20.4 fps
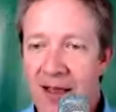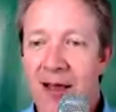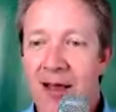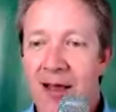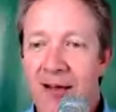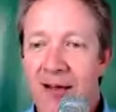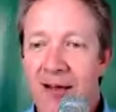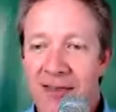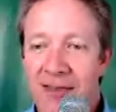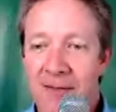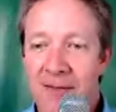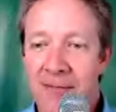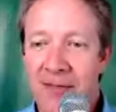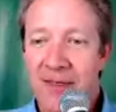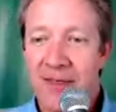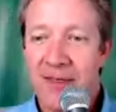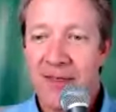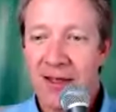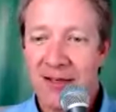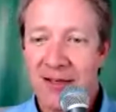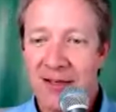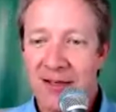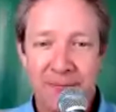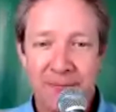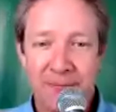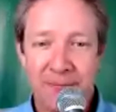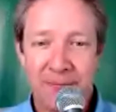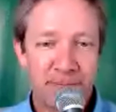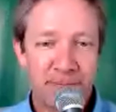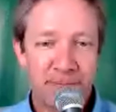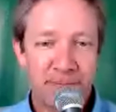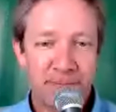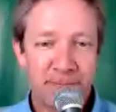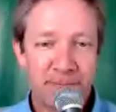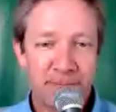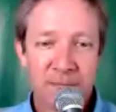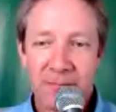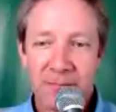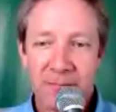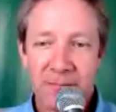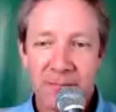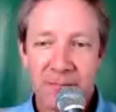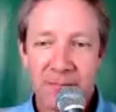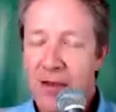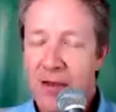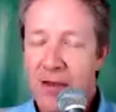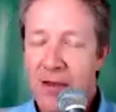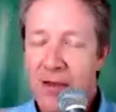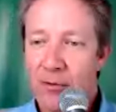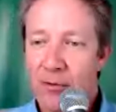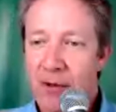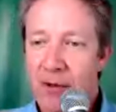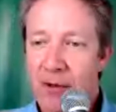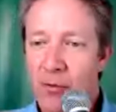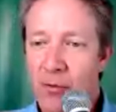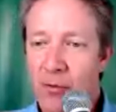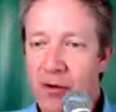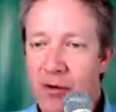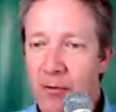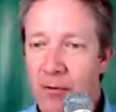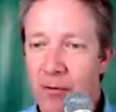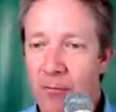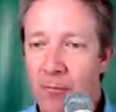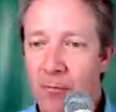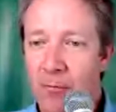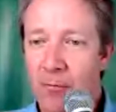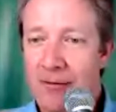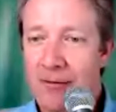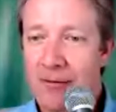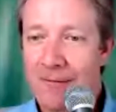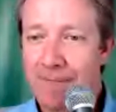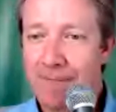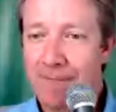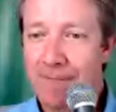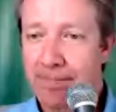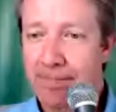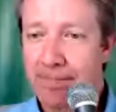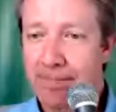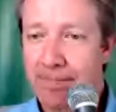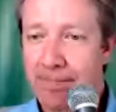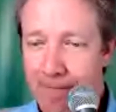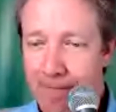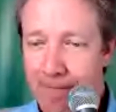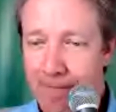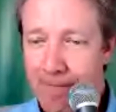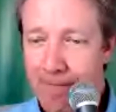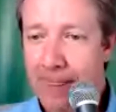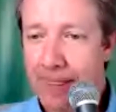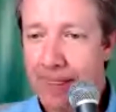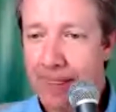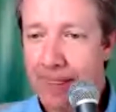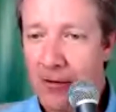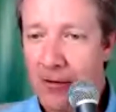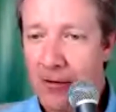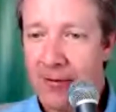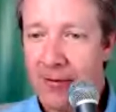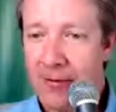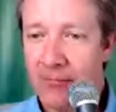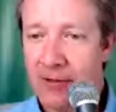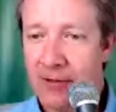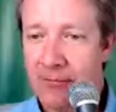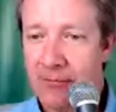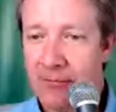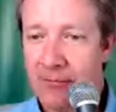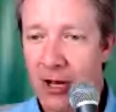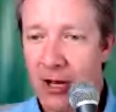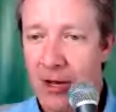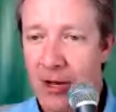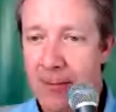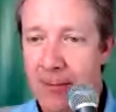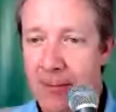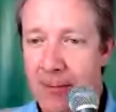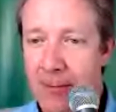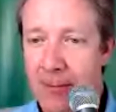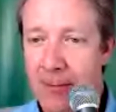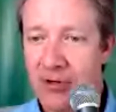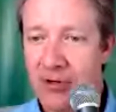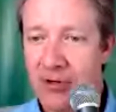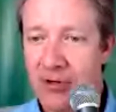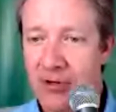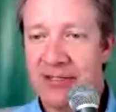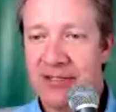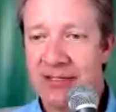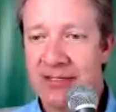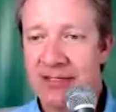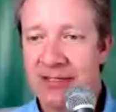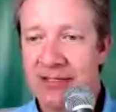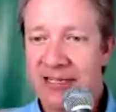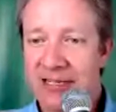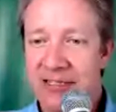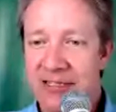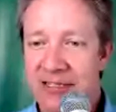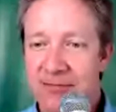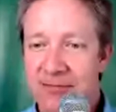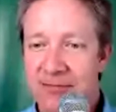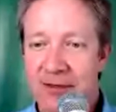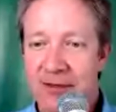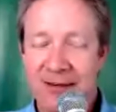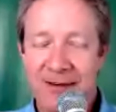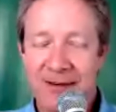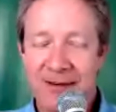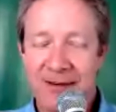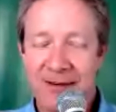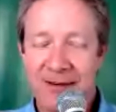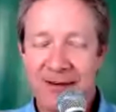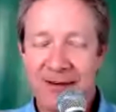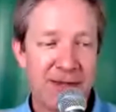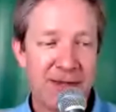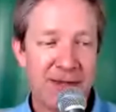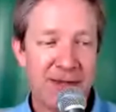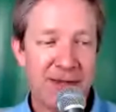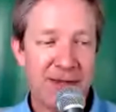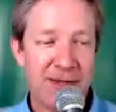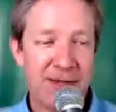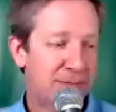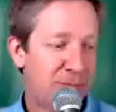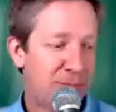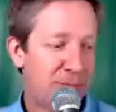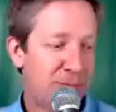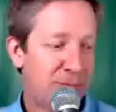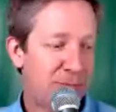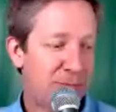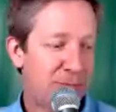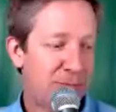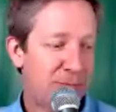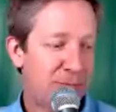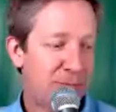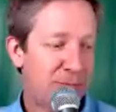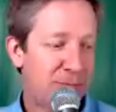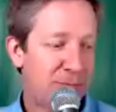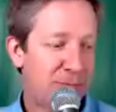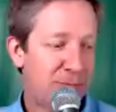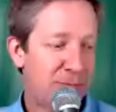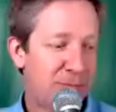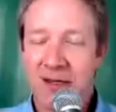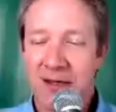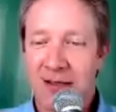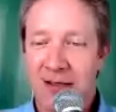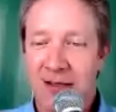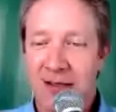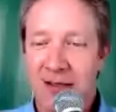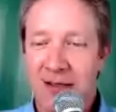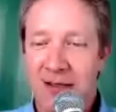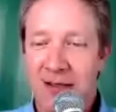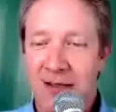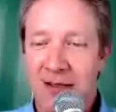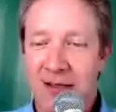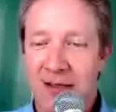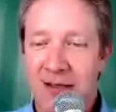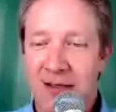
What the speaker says: Kim, that's awesome. I hope your onboarding went well. I hope everybody was onboarded successfully. And yes, perfect timing for the holidays.